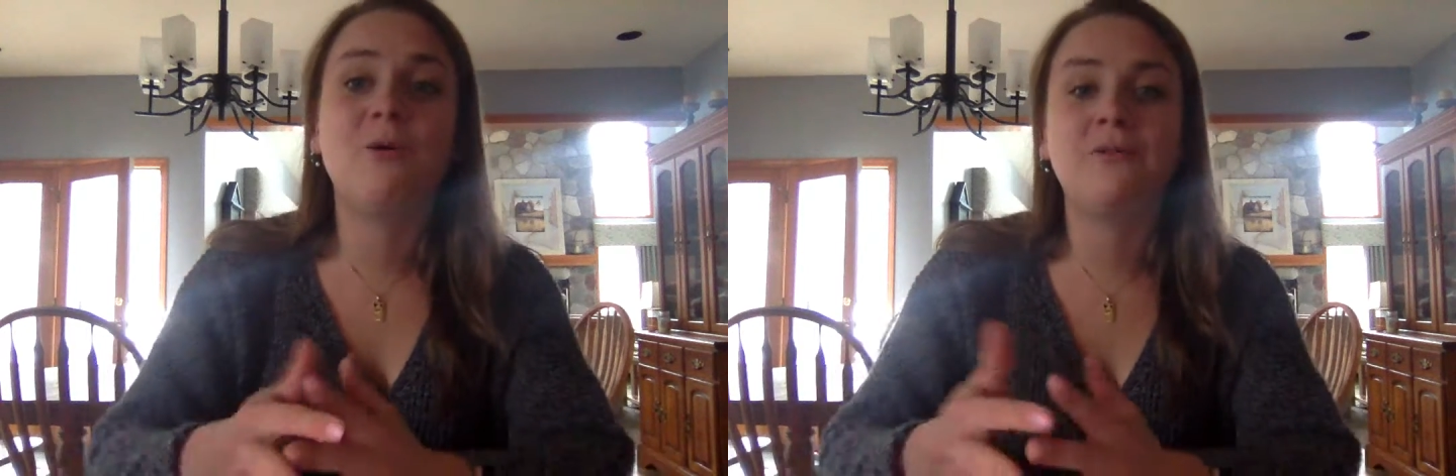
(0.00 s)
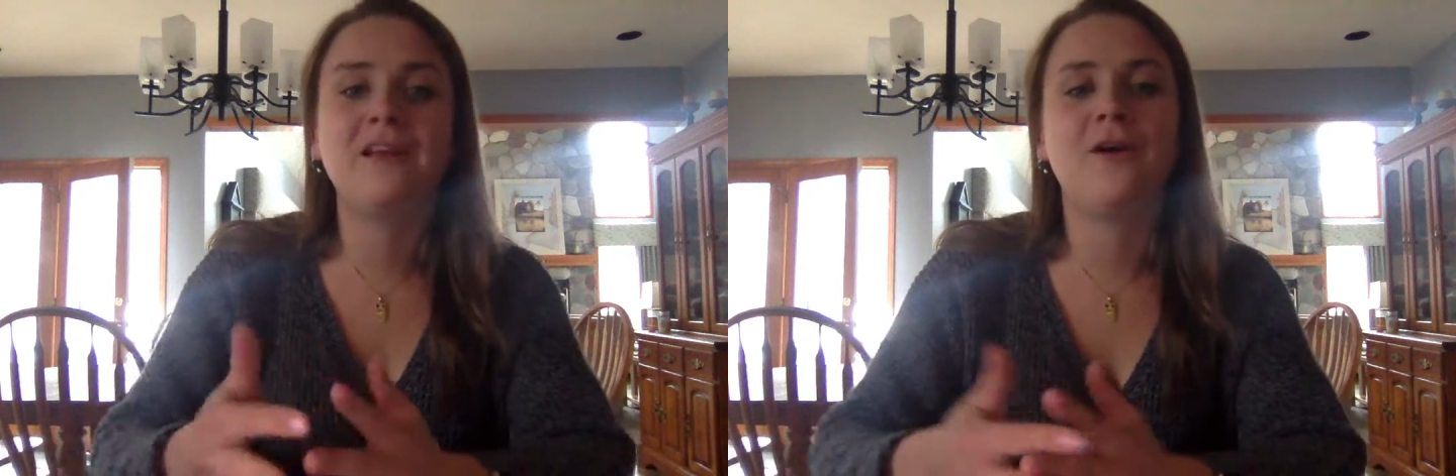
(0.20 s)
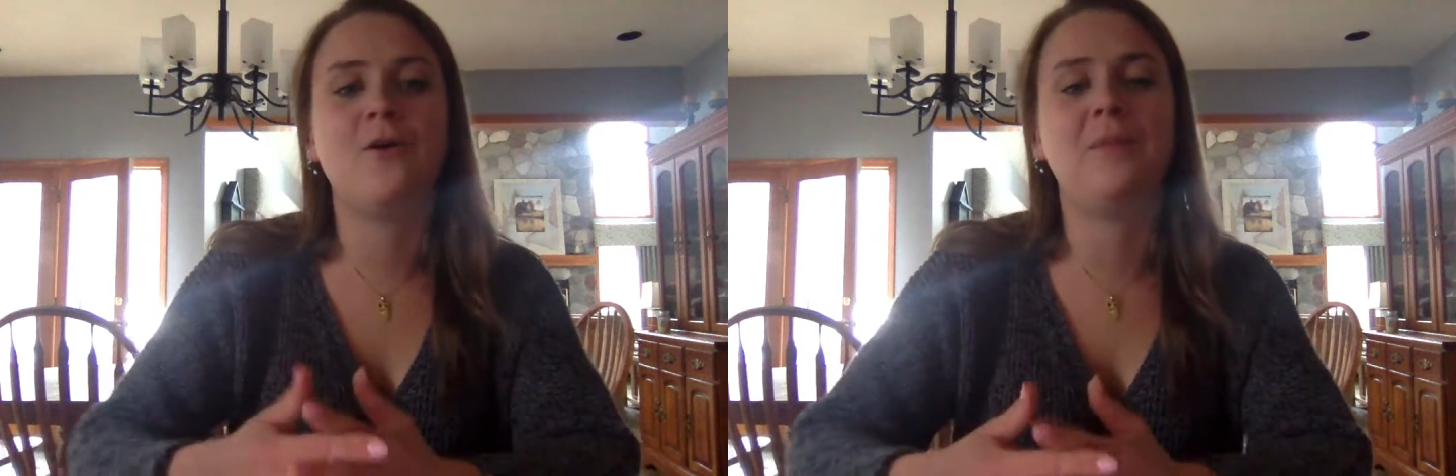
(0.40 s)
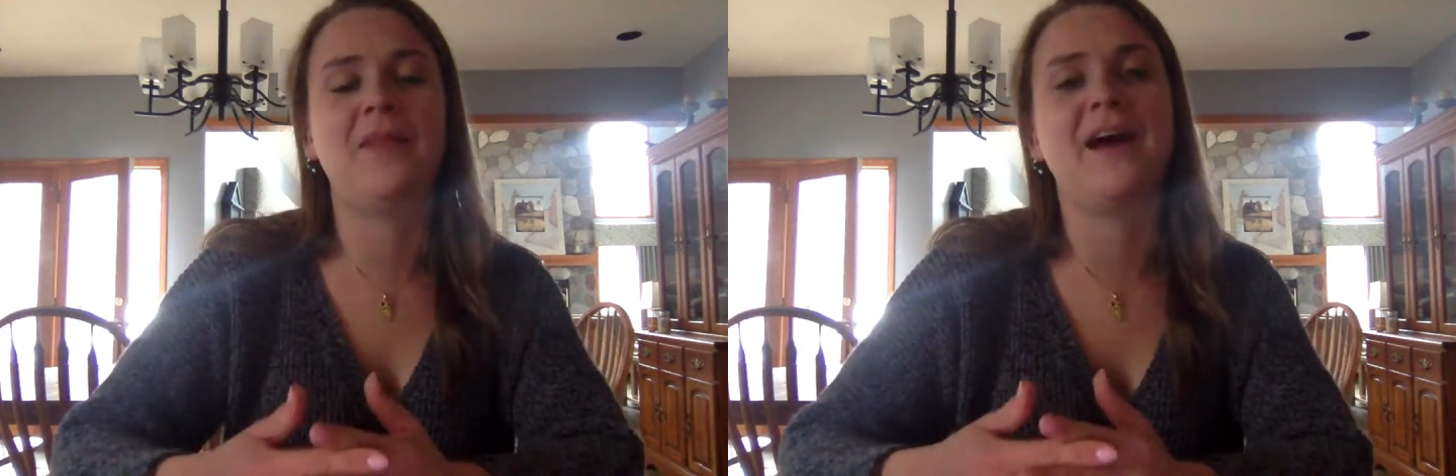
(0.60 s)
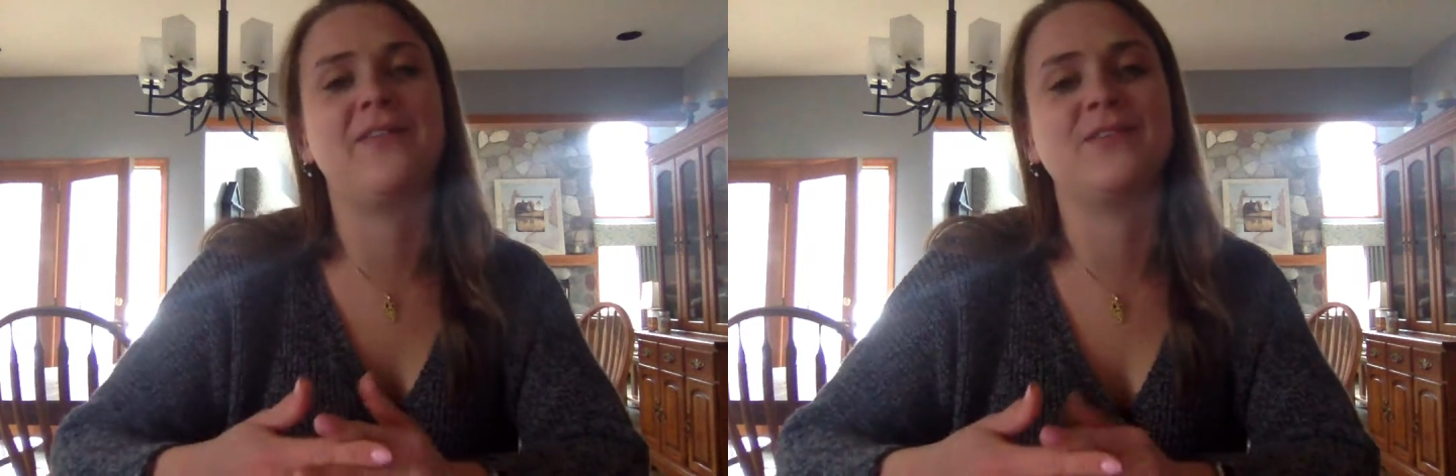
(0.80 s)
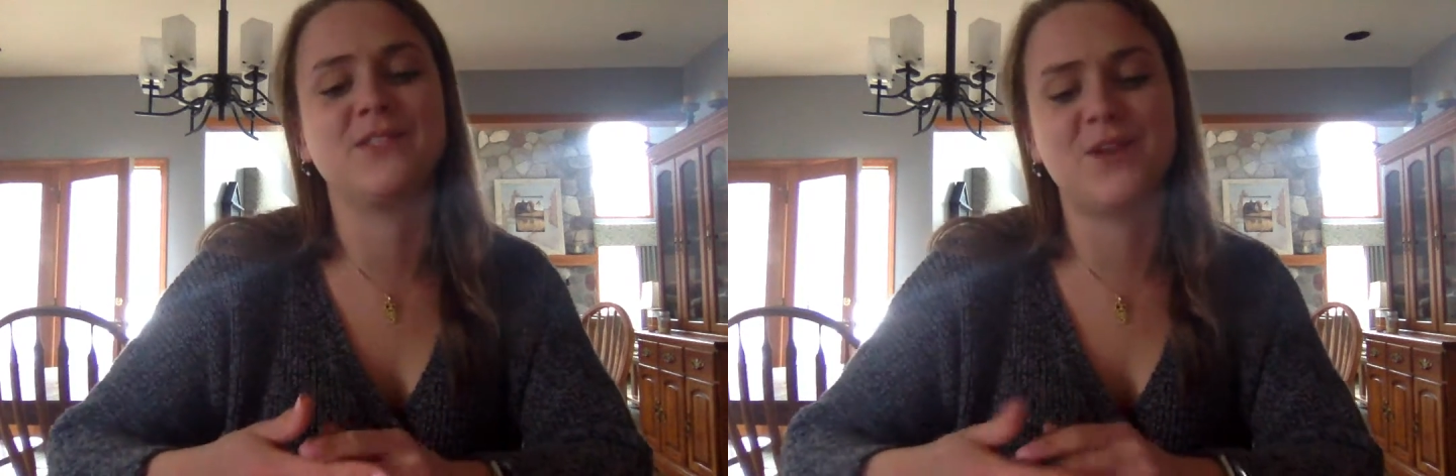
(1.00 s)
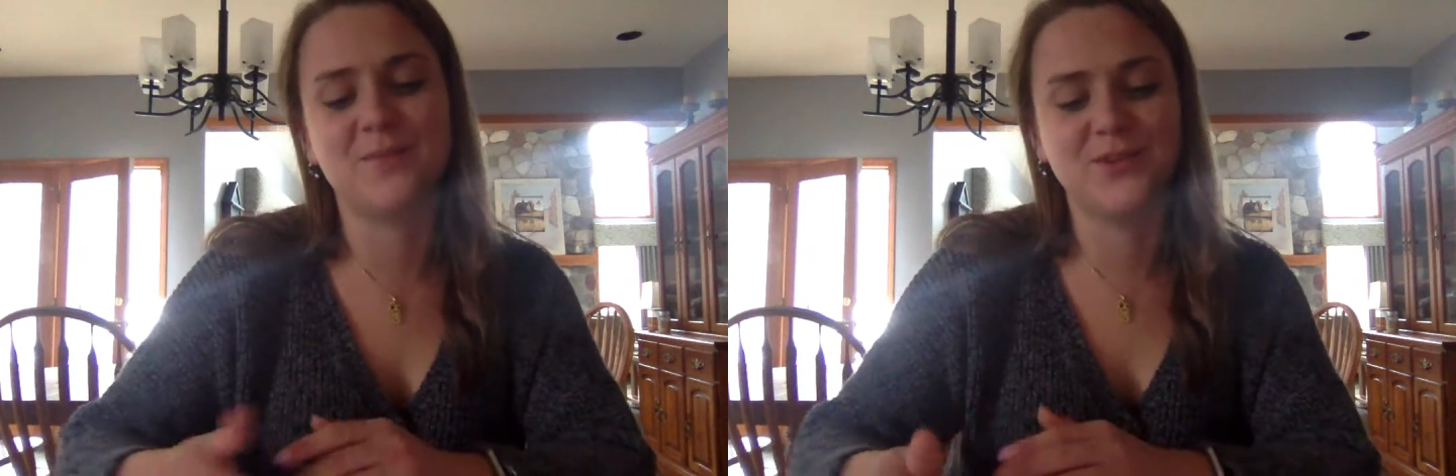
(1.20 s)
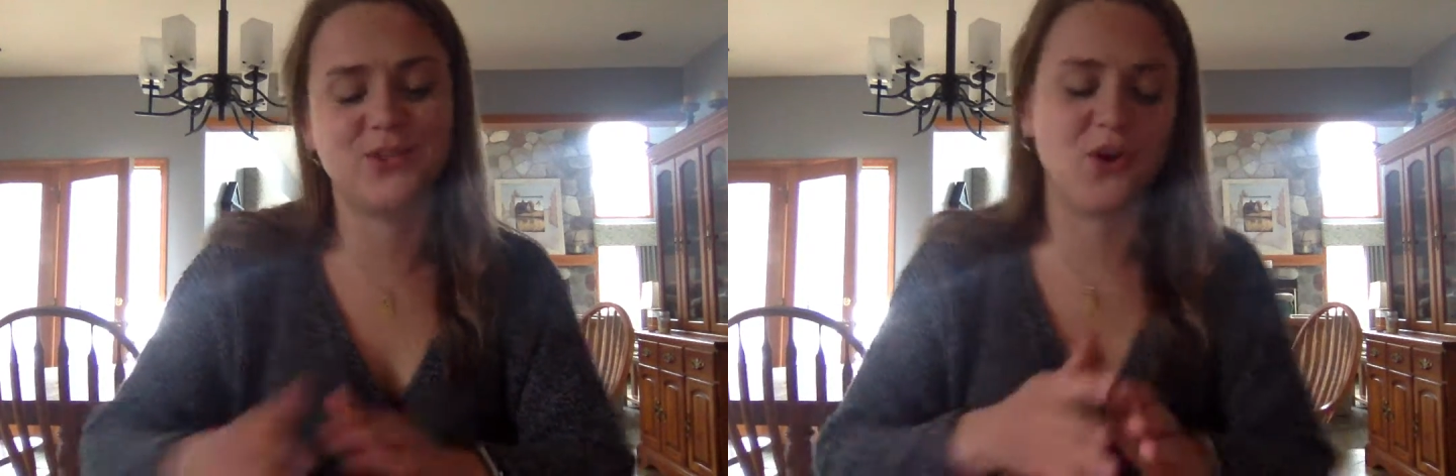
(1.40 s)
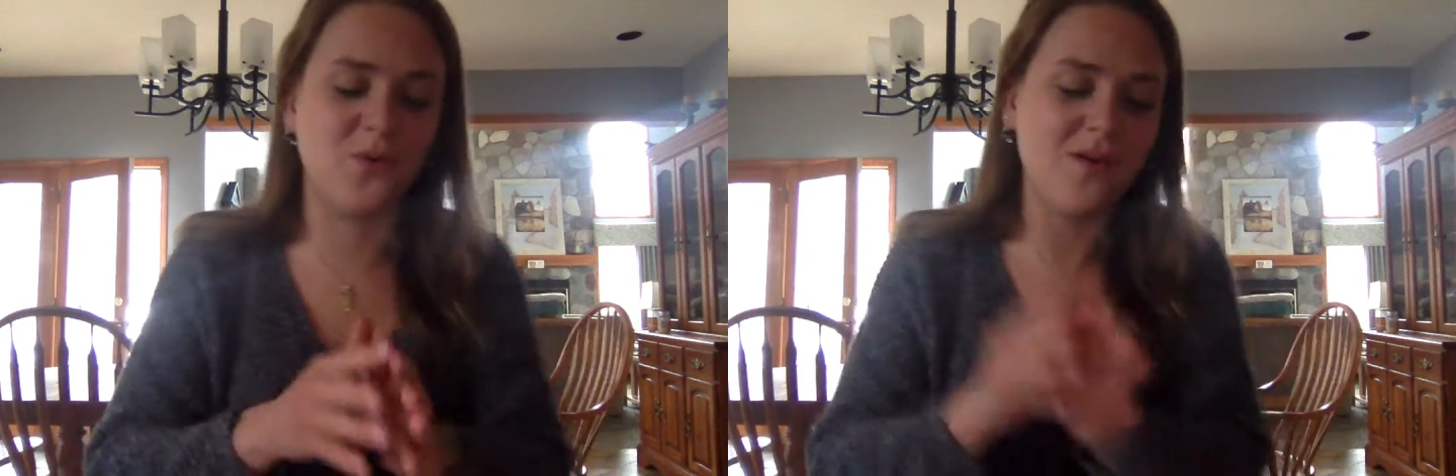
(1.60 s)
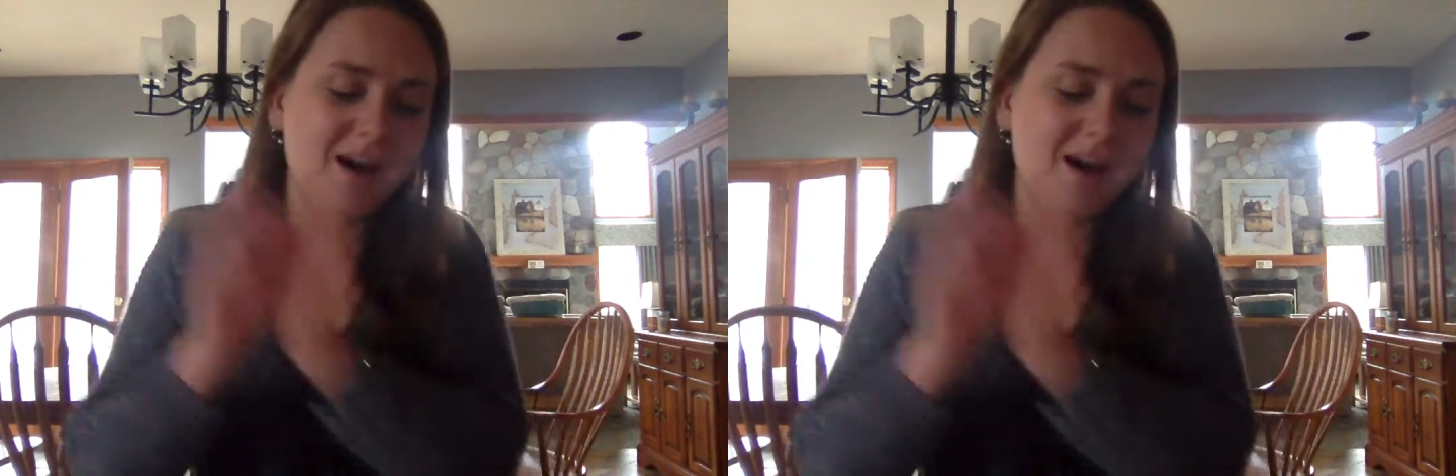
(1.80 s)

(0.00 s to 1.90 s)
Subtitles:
only hope that those numbers go